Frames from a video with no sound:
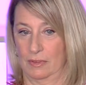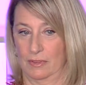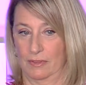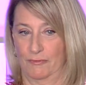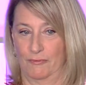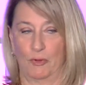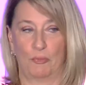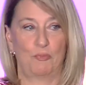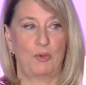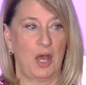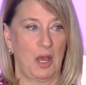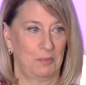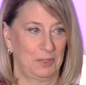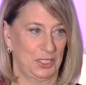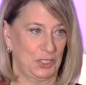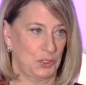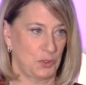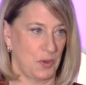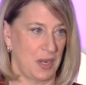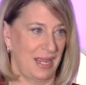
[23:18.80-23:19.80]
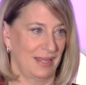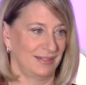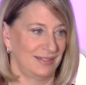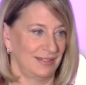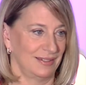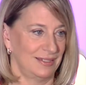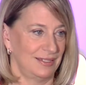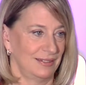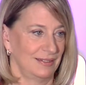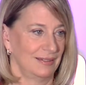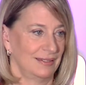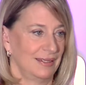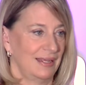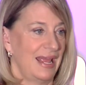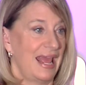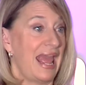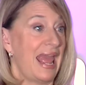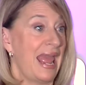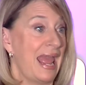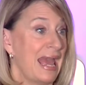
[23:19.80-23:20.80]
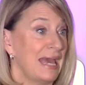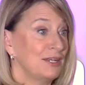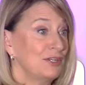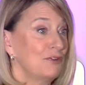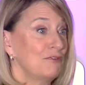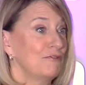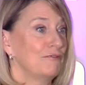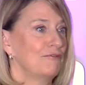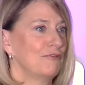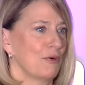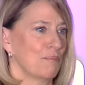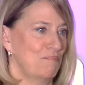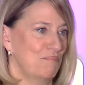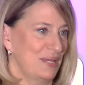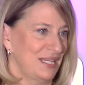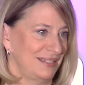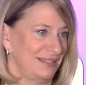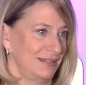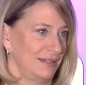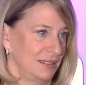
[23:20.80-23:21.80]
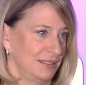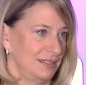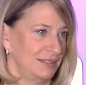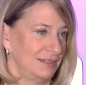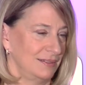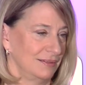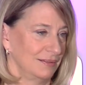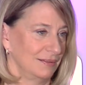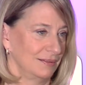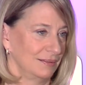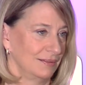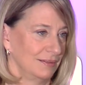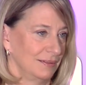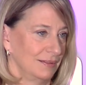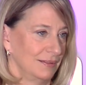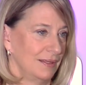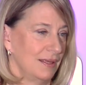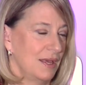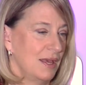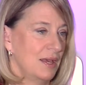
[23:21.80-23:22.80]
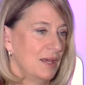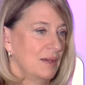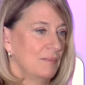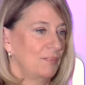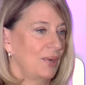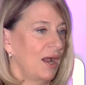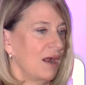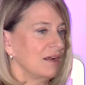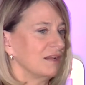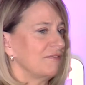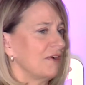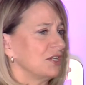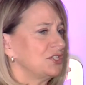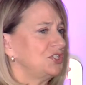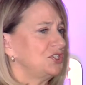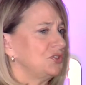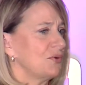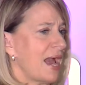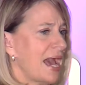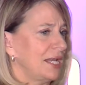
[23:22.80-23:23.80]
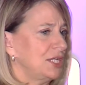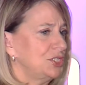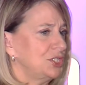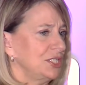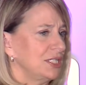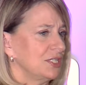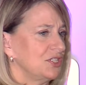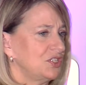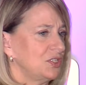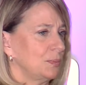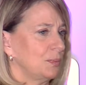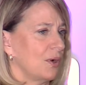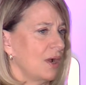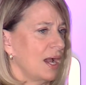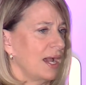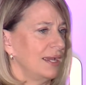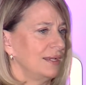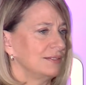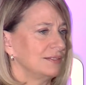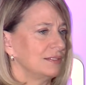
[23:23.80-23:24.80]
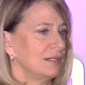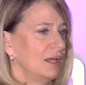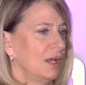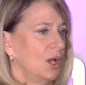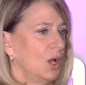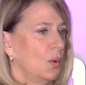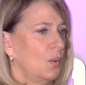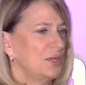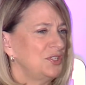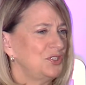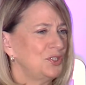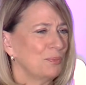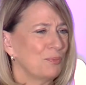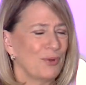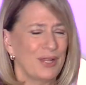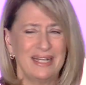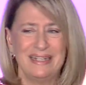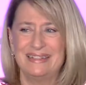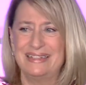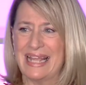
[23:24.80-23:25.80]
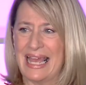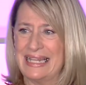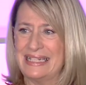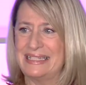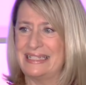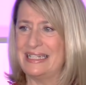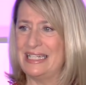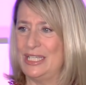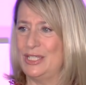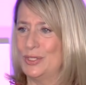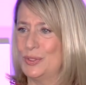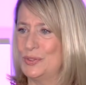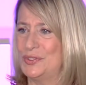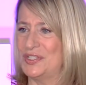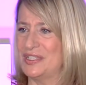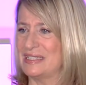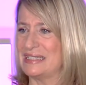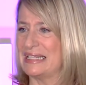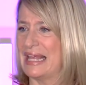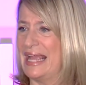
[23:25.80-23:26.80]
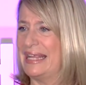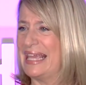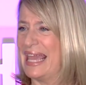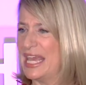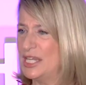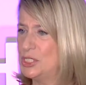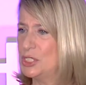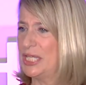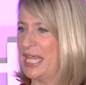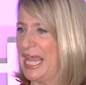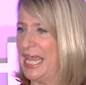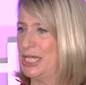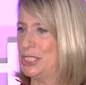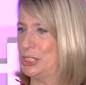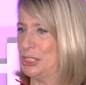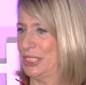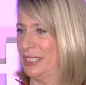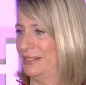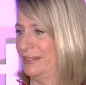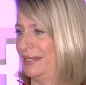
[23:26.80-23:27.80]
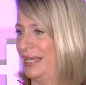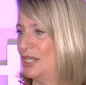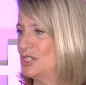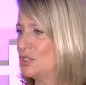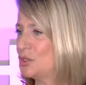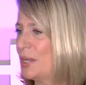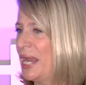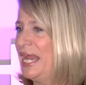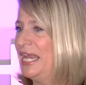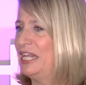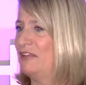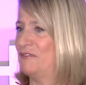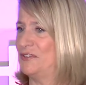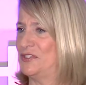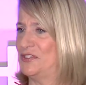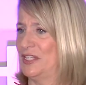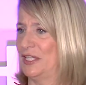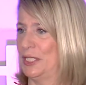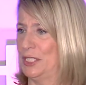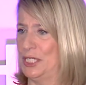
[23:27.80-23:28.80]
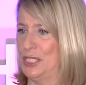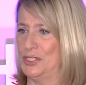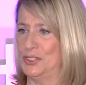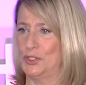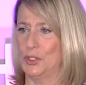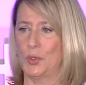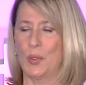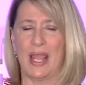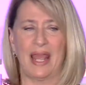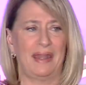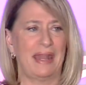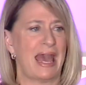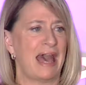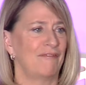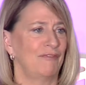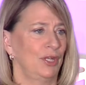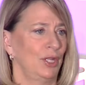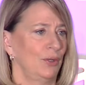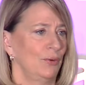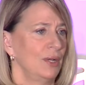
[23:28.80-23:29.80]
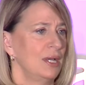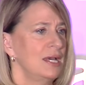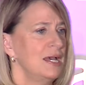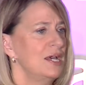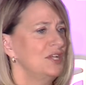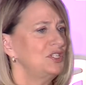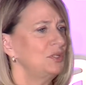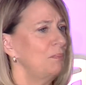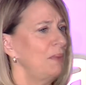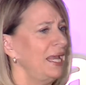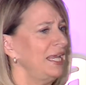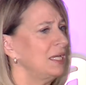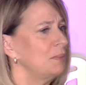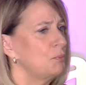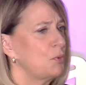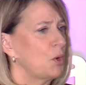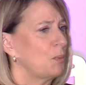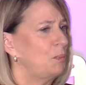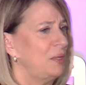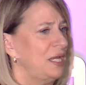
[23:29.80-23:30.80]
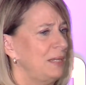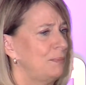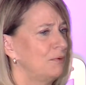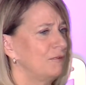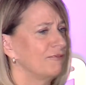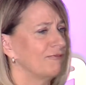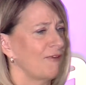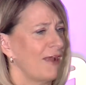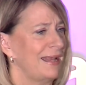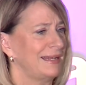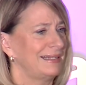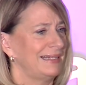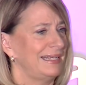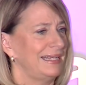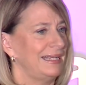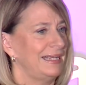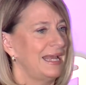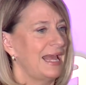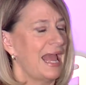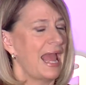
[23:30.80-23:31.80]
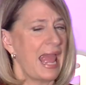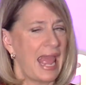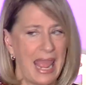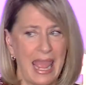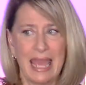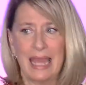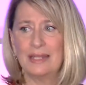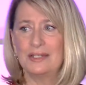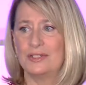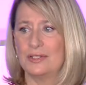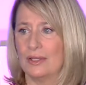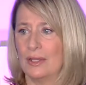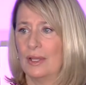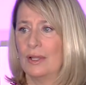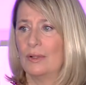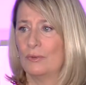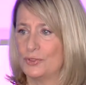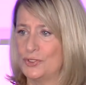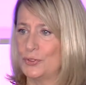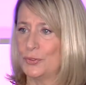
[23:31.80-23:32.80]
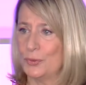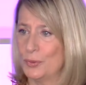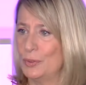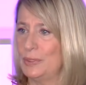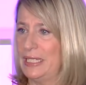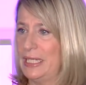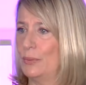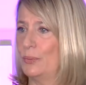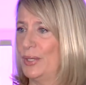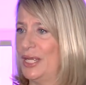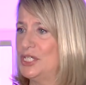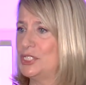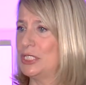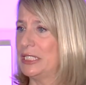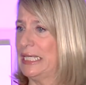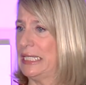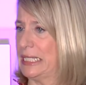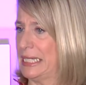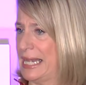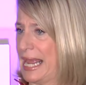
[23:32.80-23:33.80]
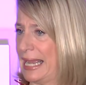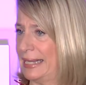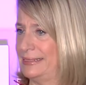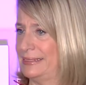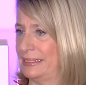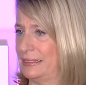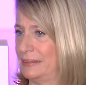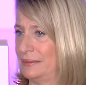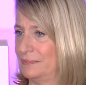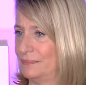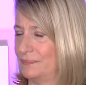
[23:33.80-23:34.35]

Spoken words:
for public transit, and for business. Part of our strategy in Surprise was to bring density uses like education and training facilities to Grand Avenue to make it more people-friendly and truly regionally connected.